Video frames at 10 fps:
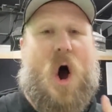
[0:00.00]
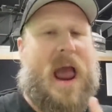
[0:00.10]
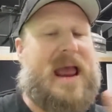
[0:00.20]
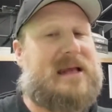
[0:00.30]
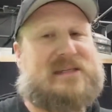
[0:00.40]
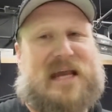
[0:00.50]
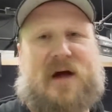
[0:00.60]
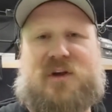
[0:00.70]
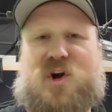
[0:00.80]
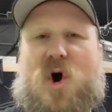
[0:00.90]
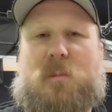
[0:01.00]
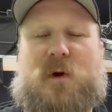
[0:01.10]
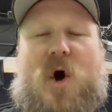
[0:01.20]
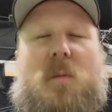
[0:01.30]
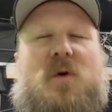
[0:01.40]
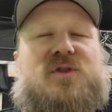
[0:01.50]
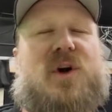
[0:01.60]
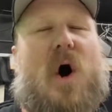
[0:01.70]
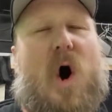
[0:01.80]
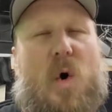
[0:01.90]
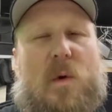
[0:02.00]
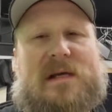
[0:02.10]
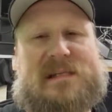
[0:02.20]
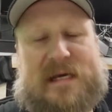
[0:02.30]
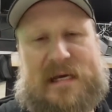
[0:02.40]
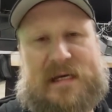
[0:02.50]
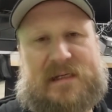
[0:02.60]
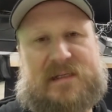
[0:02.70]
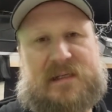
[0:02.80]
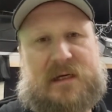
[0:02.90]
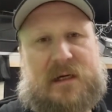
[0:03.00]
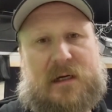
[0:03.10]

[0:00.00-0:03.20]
Hands down, the culprit almost always is